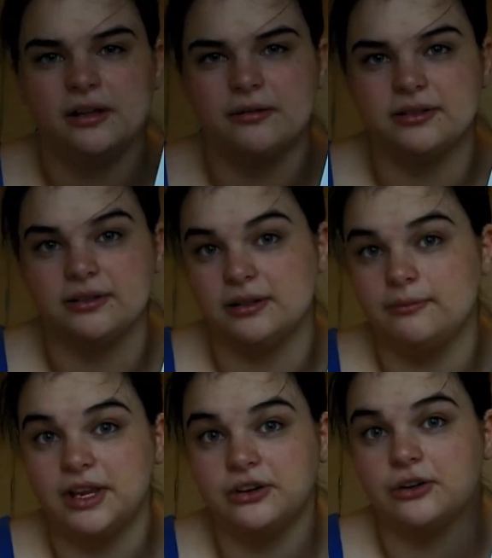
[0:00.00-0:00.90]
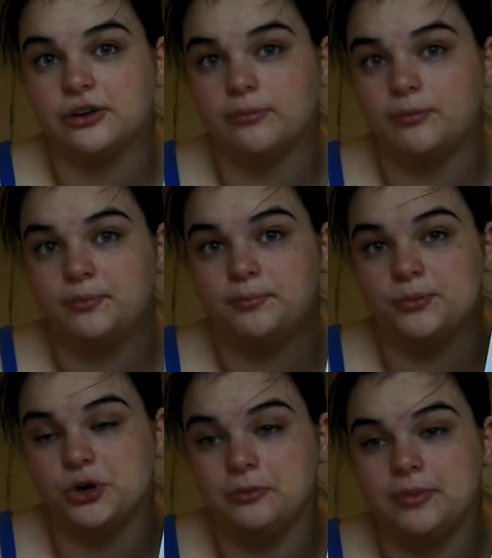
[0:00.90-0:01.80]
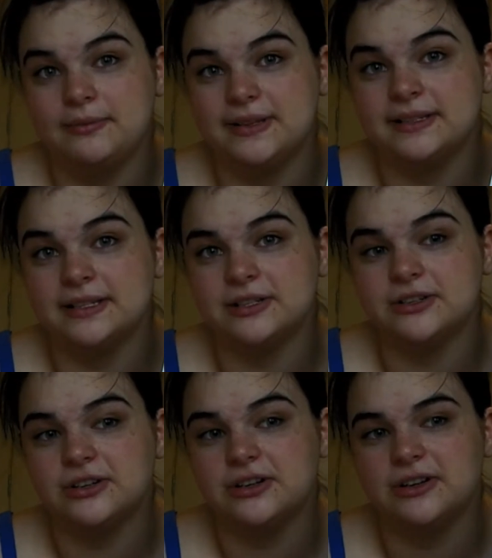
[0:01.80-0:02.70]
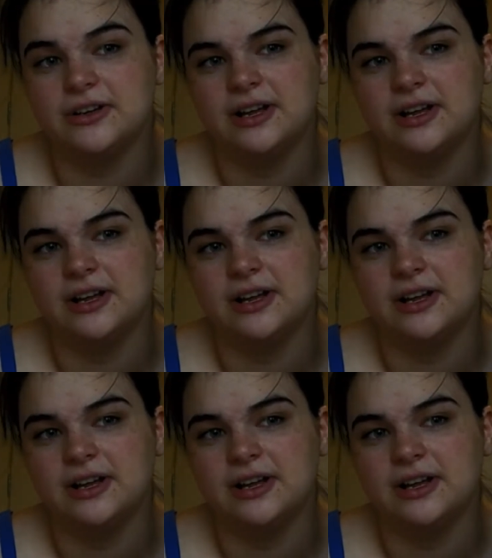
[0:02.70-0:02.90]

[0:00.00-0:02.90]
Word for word: and meet her new baby sister,